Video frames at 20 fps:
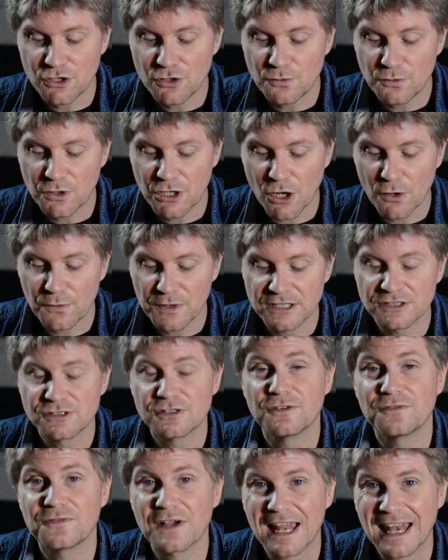you go into
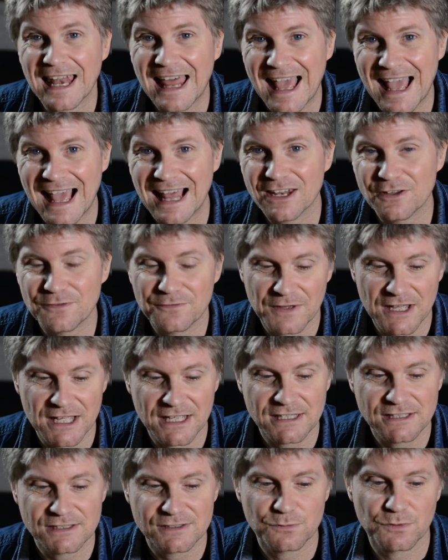the Valhalla
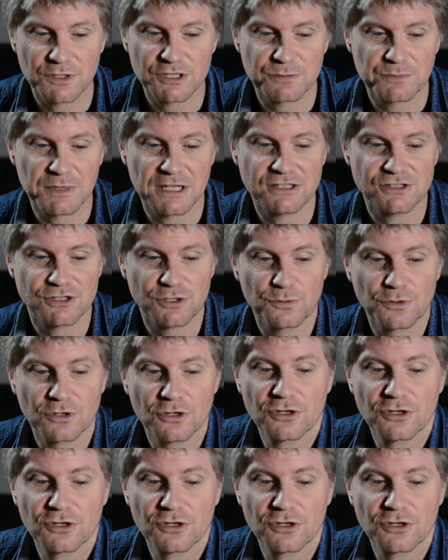Phase, which means you will